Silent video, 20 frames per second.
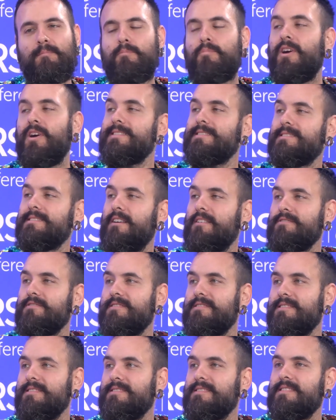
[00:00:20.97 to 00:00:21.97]
Bright
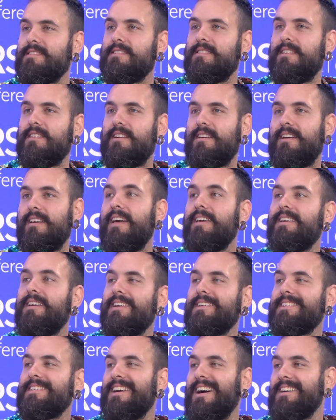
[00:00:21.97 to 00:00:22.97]
started as an
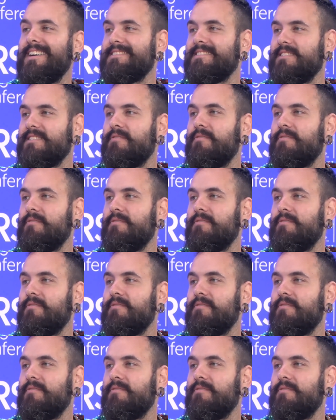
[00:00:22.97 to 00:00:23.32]
AI-guided